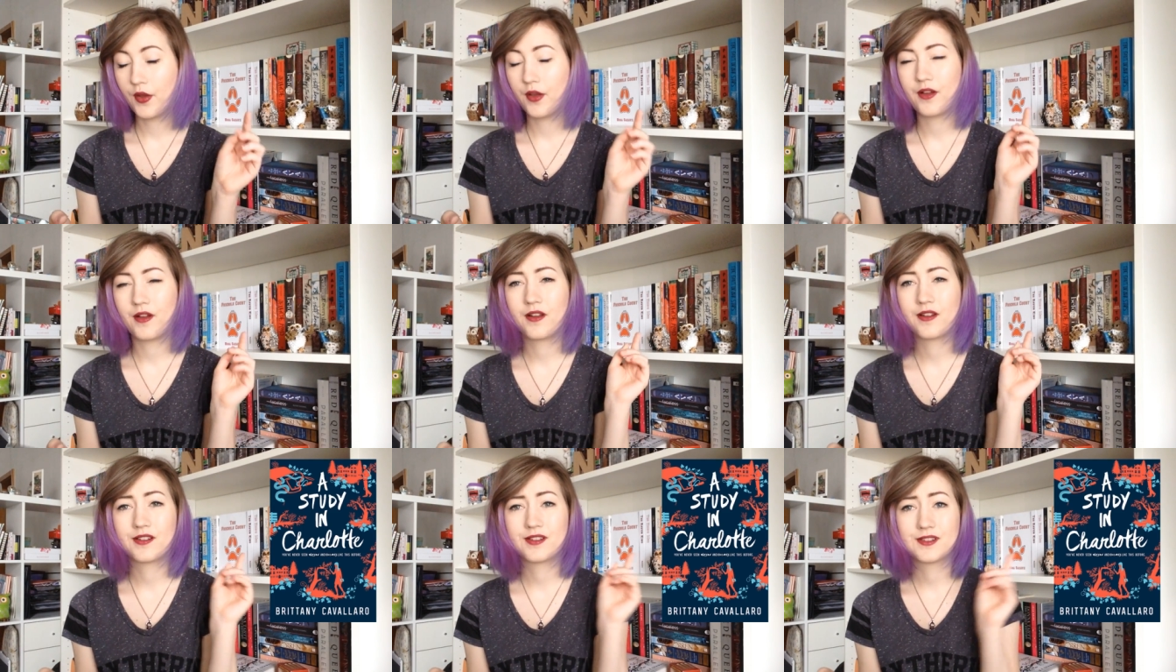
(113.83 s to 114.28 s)

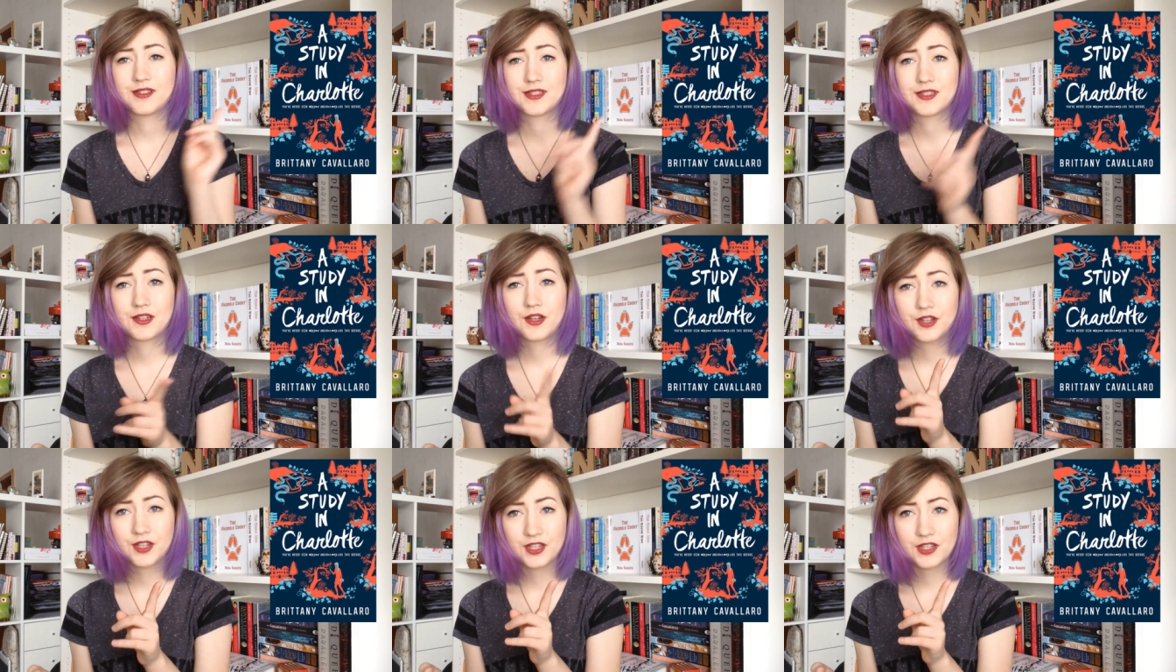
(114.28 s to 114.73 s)
are
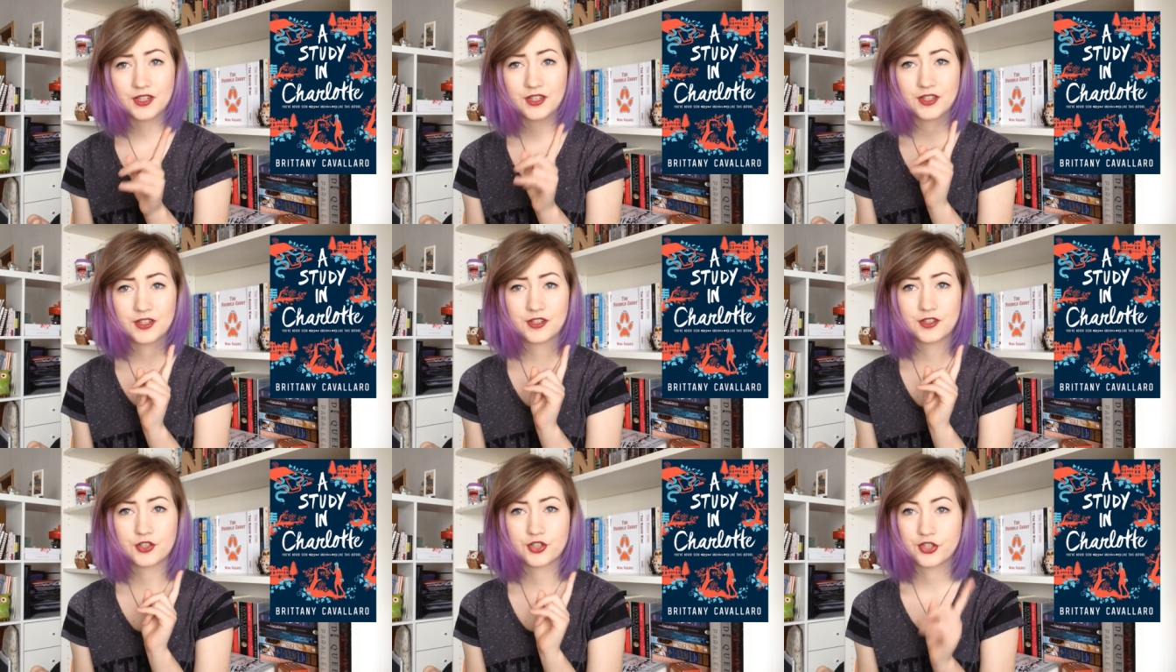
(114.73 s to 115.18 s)
Study
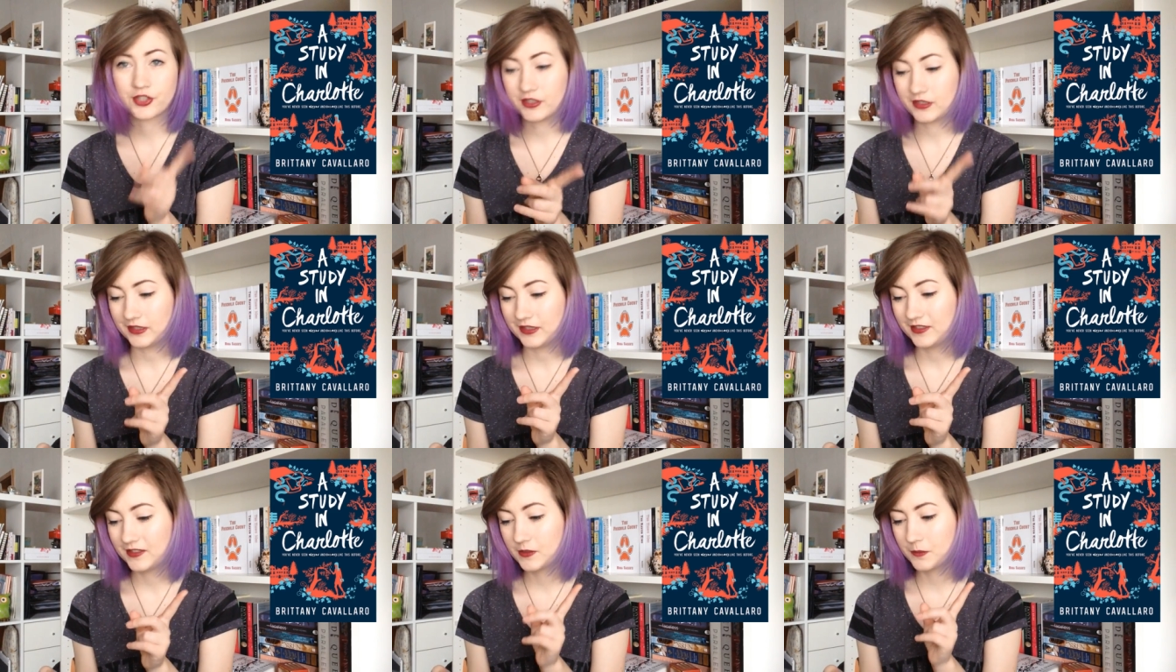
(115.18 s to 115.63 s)
in
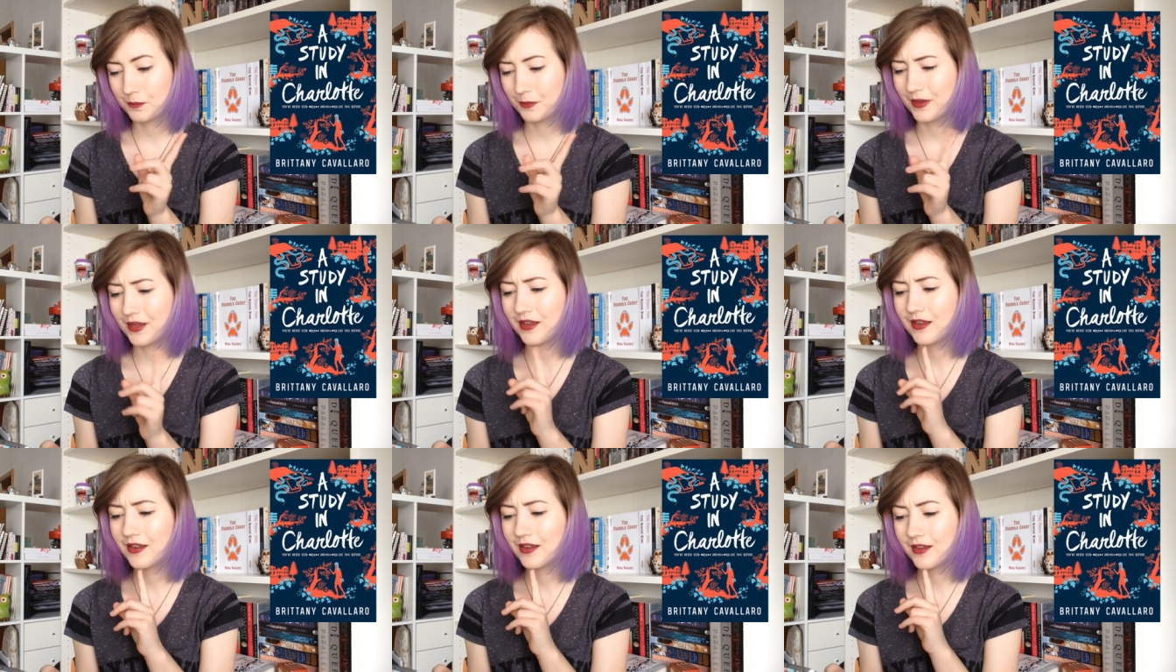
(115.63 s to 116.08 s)
Charlotte
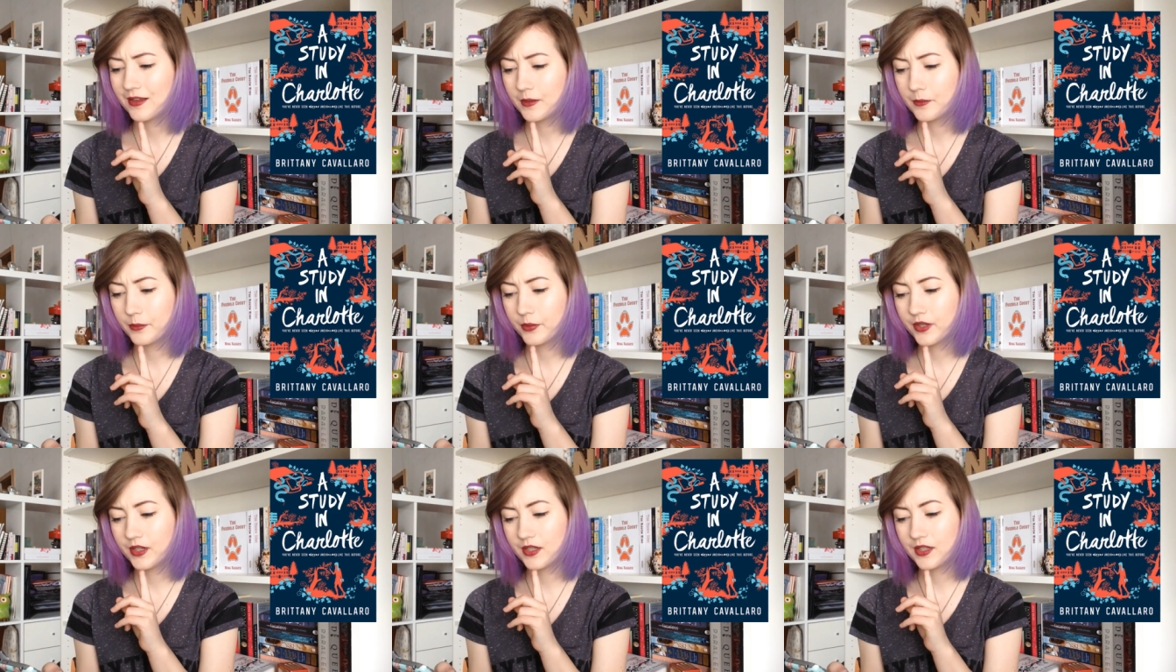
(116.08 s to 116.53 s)

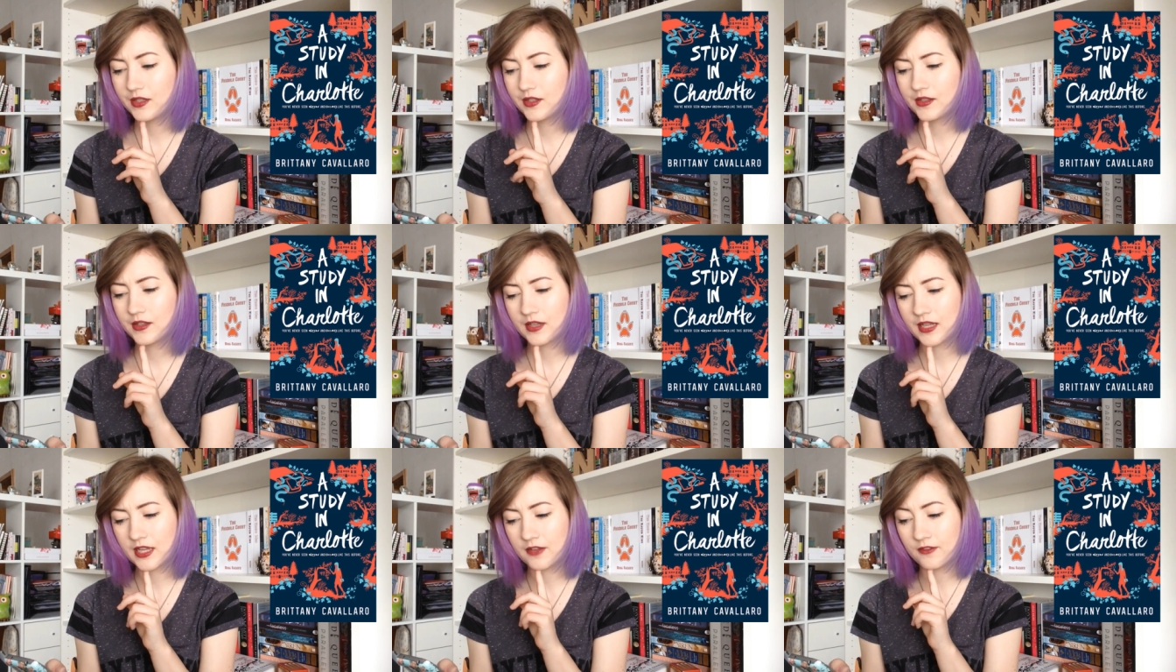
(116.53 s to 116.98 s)
by
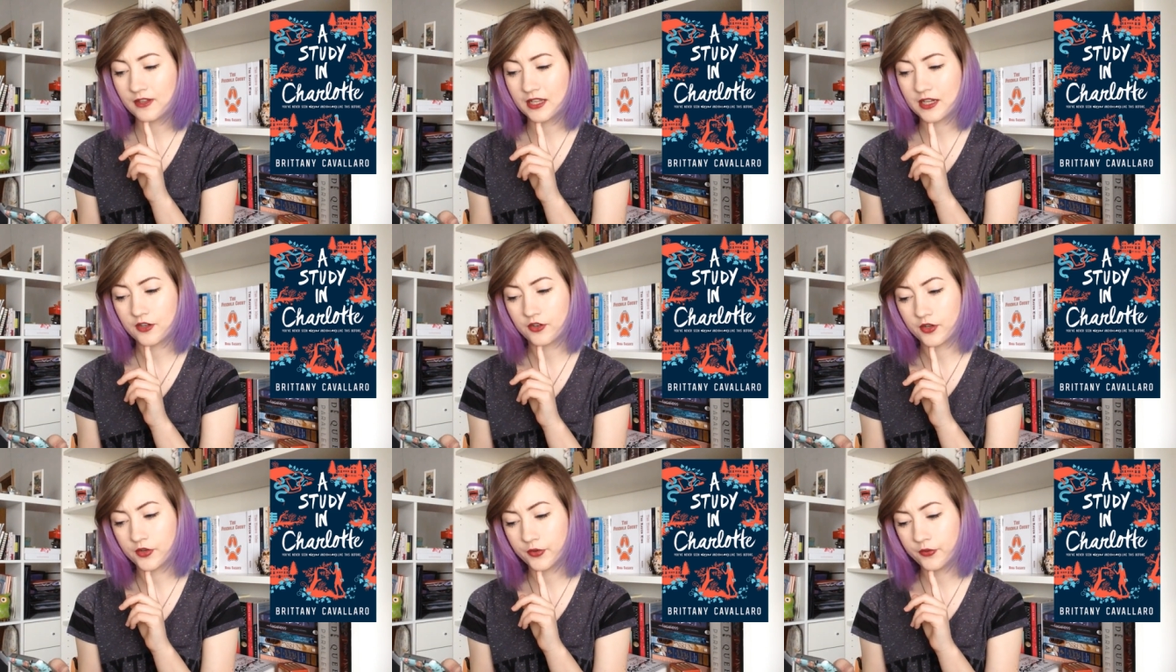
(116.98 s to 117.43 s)
Brittany
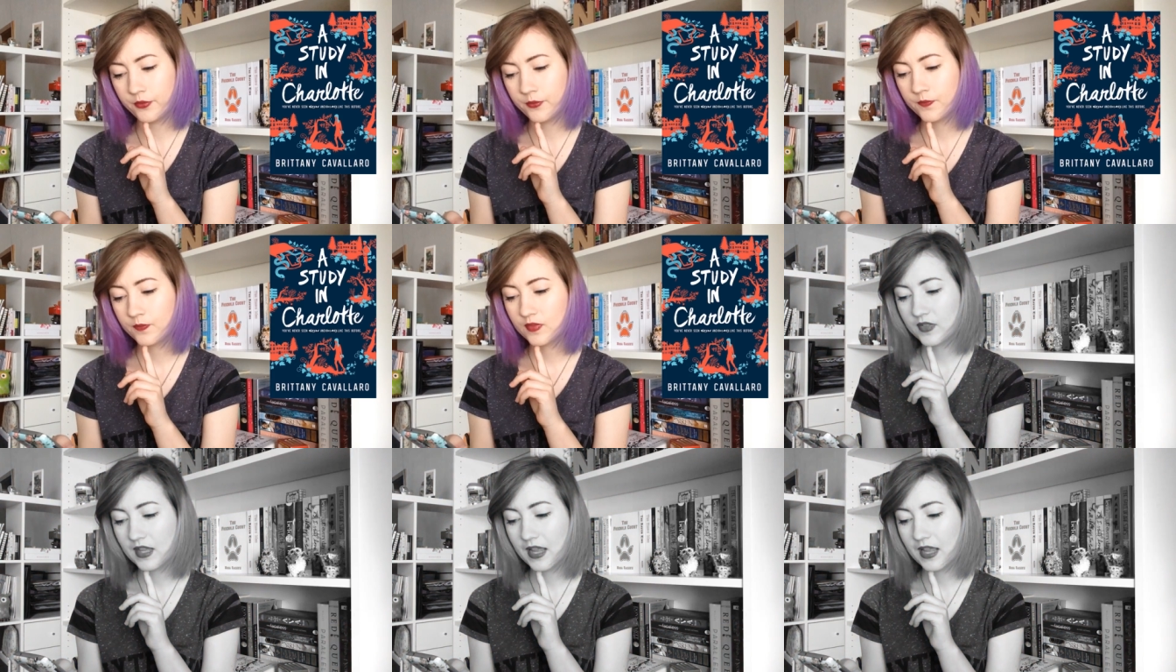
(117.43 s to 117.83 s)
Cavallaro